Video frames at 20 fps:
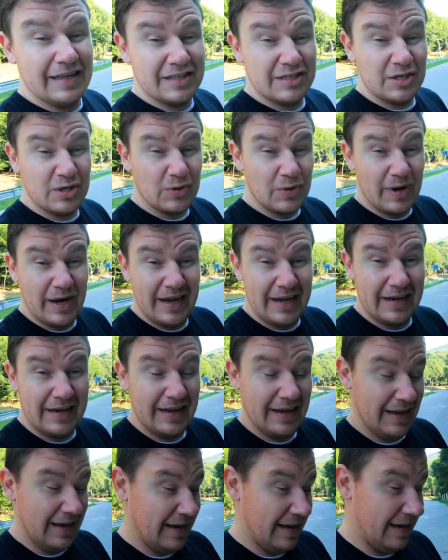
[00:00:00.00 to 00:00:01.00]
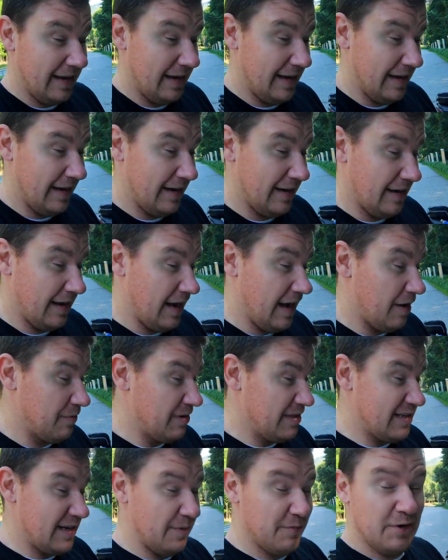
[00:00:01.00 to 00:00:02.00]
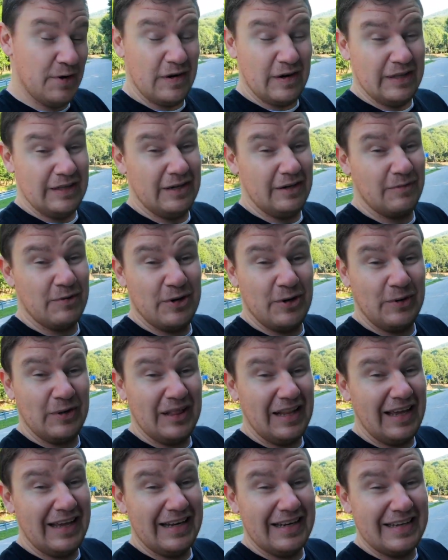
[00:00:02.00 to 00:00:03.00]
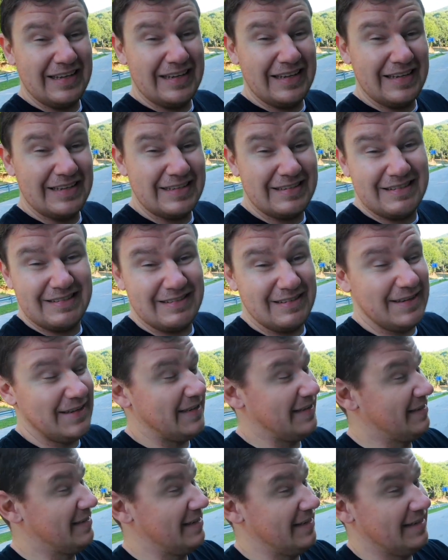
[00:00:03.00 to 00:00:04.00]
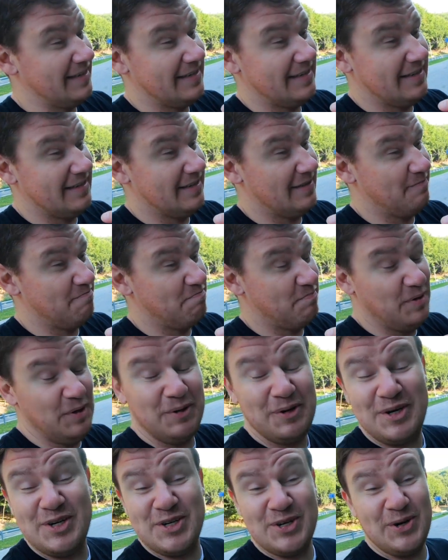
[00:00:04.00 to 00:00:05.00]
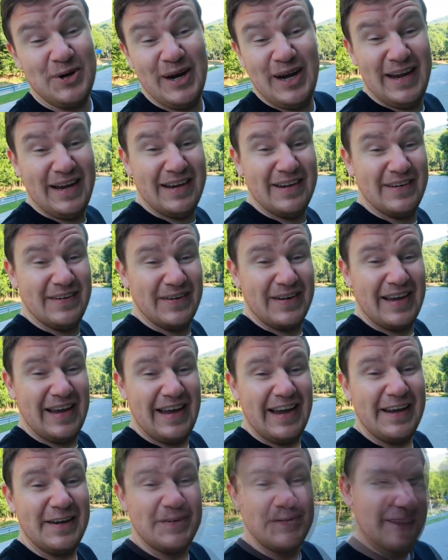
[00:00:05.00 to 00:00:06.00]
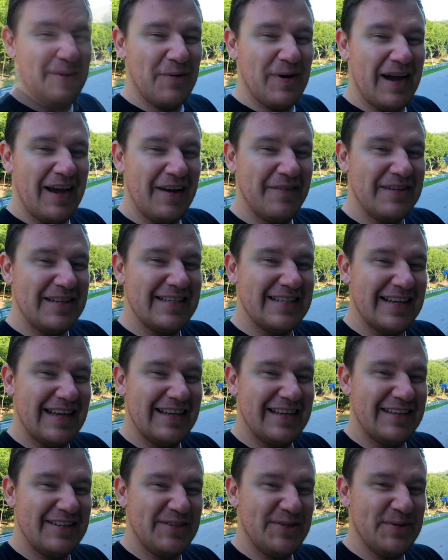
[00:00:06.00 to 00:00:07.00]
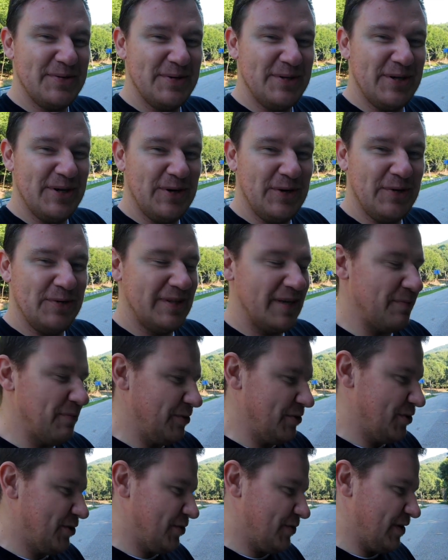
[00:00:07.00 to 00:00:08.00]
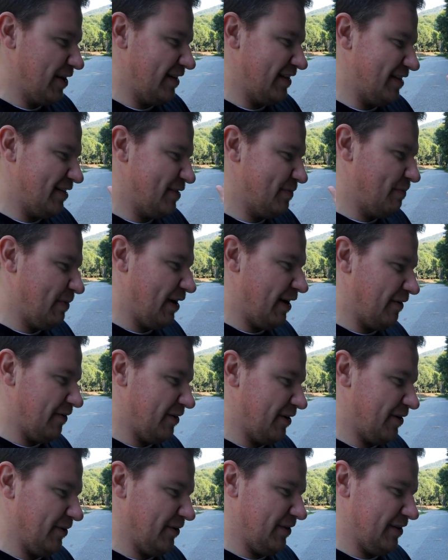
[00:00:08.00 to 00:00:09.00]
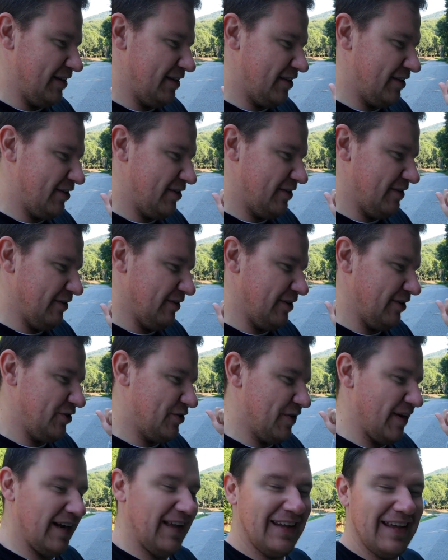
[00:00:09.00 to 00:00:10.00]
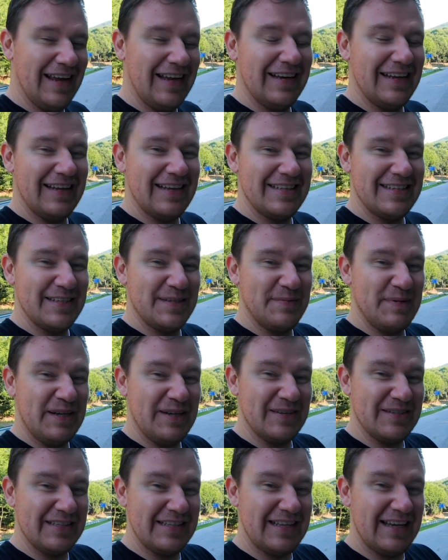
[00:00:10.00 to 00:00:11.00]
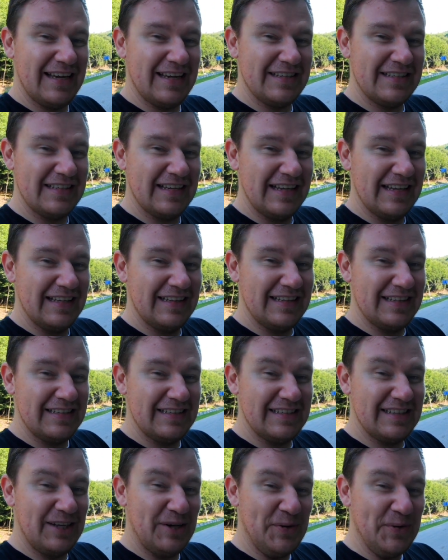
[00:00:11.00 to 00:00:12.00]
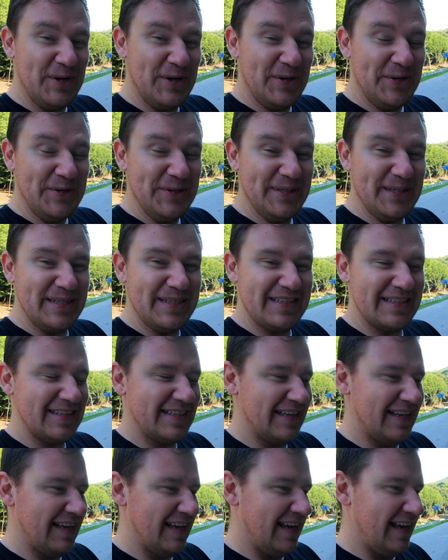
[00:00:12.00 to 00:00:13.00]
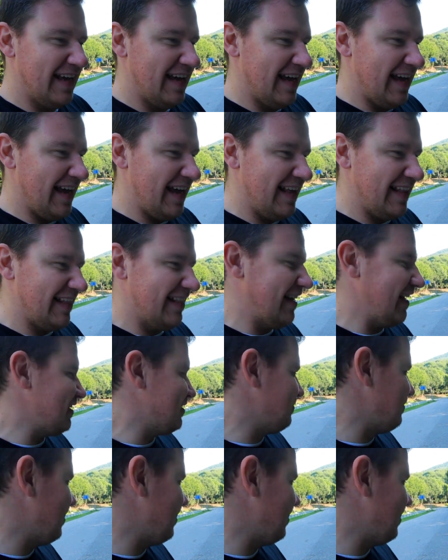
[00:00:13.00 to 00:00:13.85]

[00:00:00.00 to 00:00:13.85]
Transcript: that's great. And every time you're on a road like this, it's just pure joy. Okay. Now, why I have decided to, you know, demonstrate this power on the track like this is because it has these slow corners, and that's